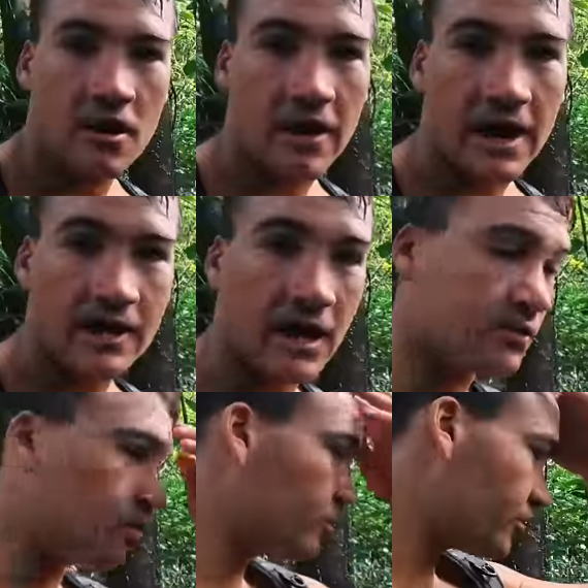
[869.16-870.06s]
Alrighty
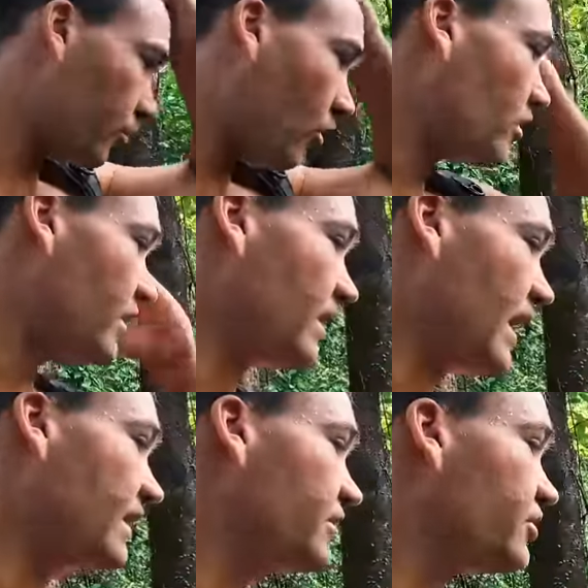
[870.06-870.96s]
guys, we're just walking
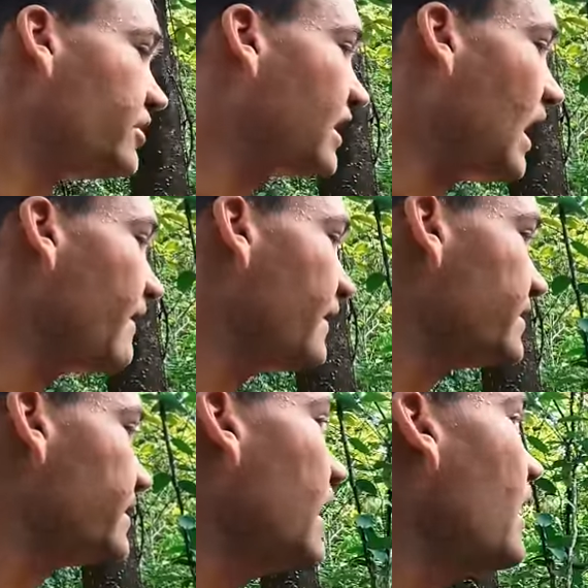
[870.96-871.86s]
and he's just cut
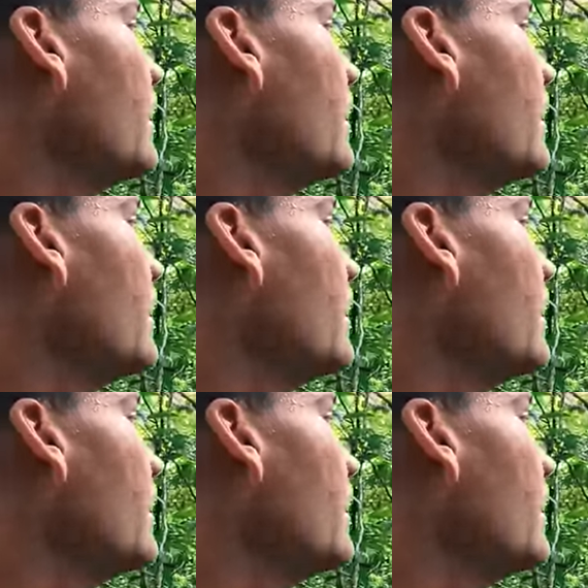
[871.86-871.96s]
this uh,